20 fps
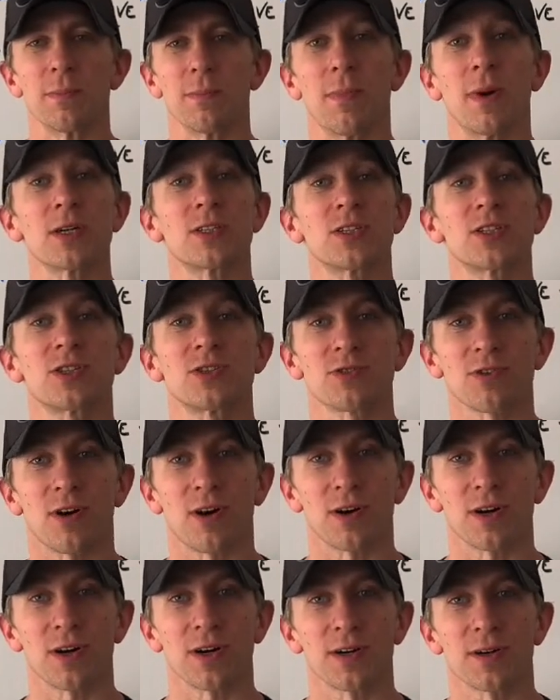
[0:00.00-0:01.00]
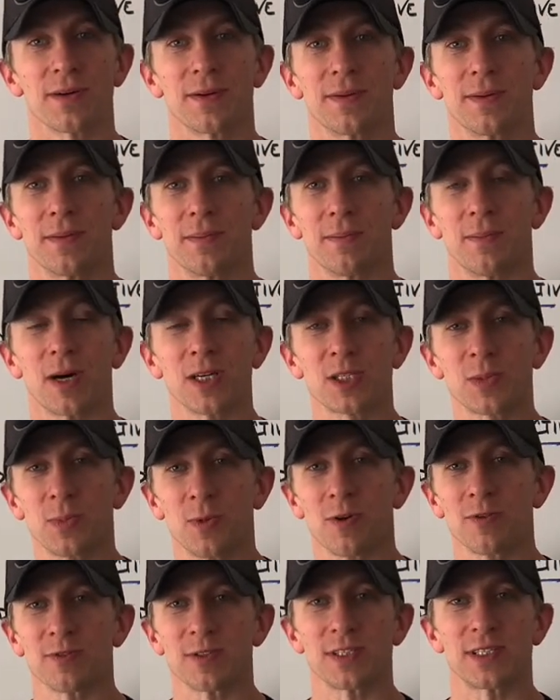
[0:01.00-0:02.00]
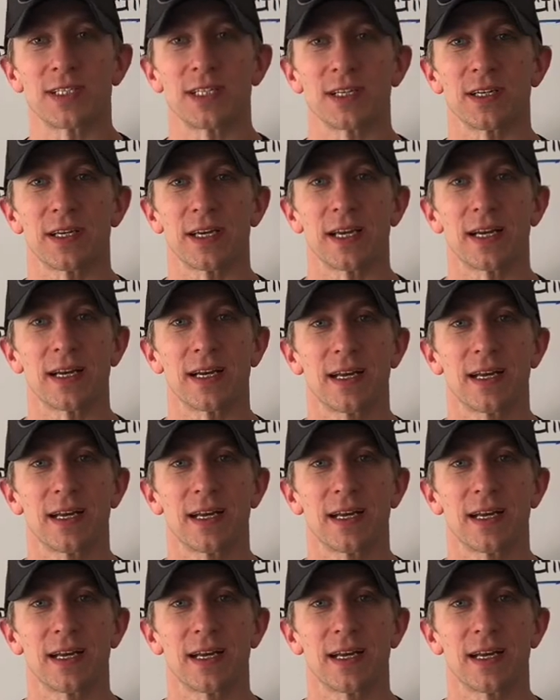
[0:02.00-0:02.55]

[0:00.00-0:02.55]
much stronger, much more resilient,